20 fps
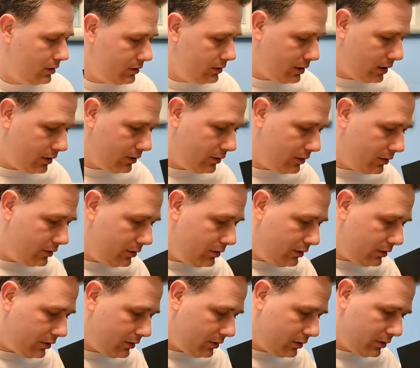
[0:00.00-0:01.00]
take a good
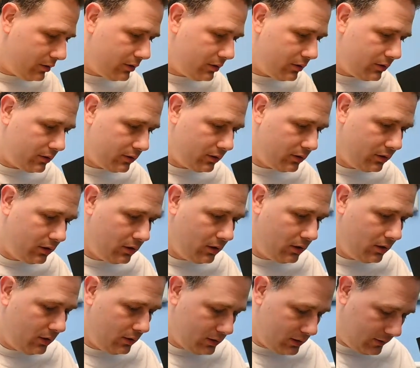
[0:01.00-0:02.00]
look,
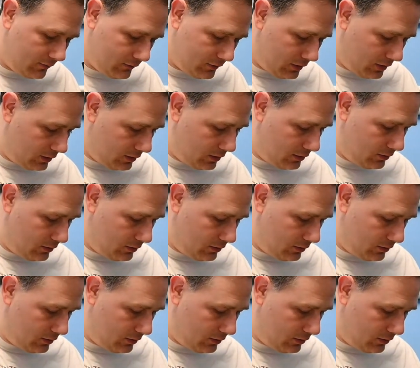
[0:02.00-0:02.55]
see if there's anything